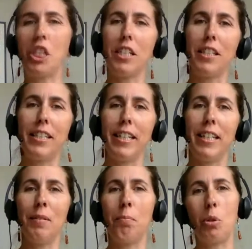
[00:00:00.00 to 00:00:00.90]

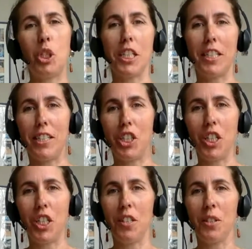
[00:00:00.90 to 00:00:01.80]
Progestin,
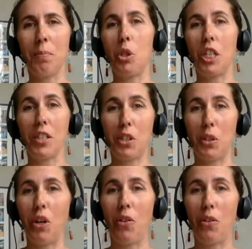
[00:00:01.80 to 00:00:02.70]
progestogens,
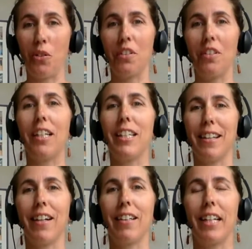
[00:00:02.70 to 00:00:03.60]
progesterone.
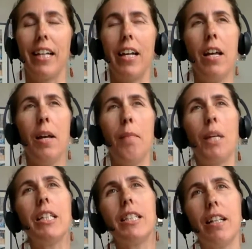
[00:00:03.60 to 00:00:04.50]
Exactly.
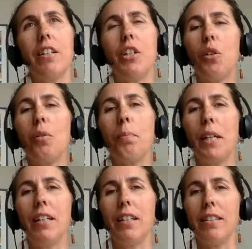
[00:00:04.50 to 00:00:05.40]
But I'd say the
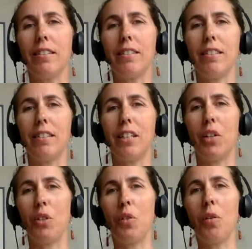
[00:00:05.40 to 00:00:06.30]
Europeans
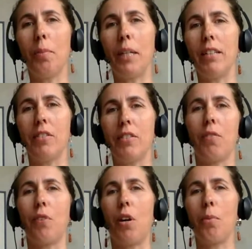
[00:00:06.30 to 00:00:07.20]
are
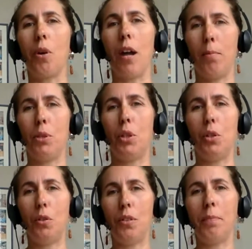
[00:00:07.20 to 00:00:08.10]
far more apt to
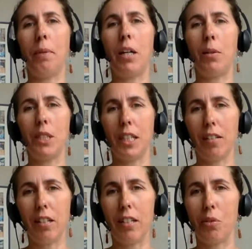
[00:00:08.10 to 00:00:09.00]
use
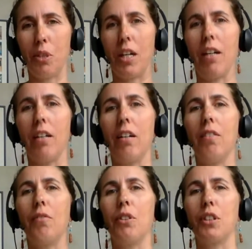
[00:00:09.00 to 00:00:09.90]
bioidentical
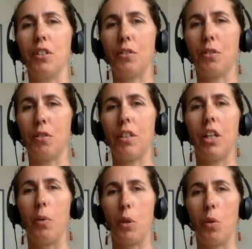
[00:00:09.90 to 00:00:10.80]
estradiol versus,
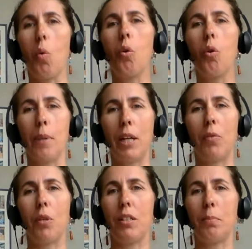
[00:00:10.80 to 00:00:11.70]
an oral
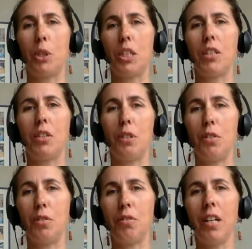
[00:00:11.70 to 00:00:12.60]
micronized
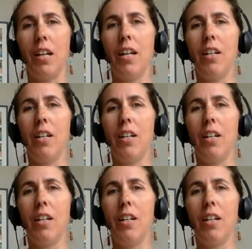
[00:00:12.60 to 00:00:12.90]
progesterone,